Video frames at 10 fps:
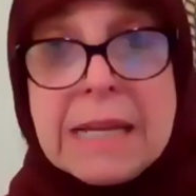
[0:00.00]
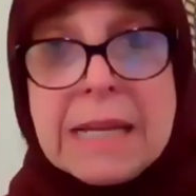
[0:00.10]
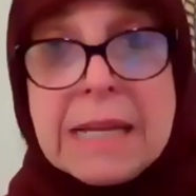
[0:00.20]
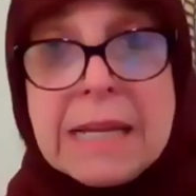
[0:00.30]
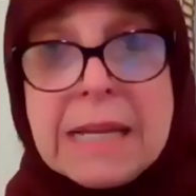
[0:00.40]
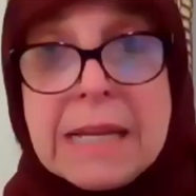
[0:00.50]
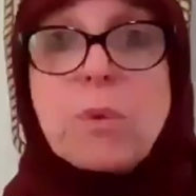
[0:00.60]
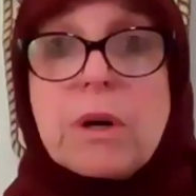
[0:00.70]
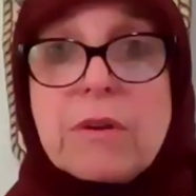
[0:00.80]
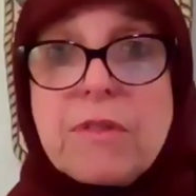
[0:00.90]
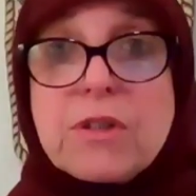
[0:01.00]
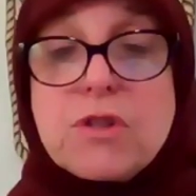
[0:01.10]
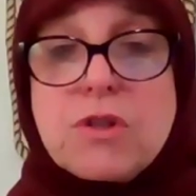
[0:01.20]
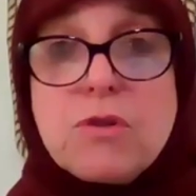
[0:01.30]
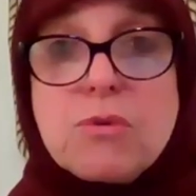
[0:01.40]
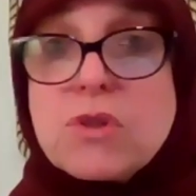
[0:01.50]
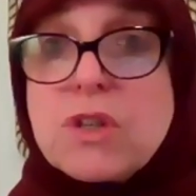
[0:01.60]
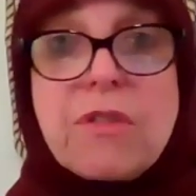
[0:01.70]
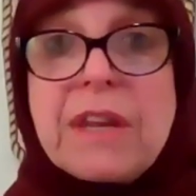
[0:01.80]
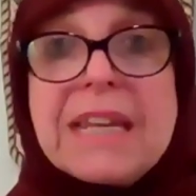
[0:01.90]
software that's
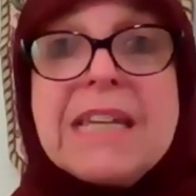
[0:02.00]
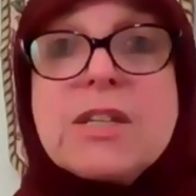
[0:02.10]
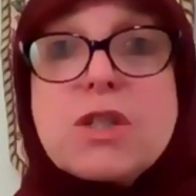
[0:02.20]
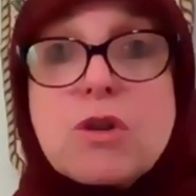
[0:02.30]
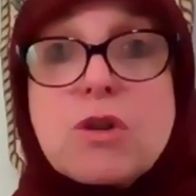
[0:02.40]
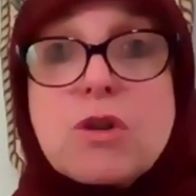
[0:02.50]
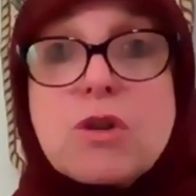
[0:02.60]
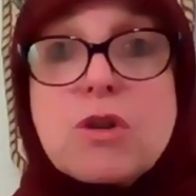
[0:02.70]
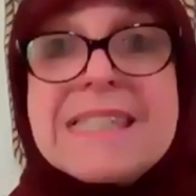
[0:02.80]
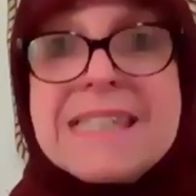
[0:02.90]
used that integrates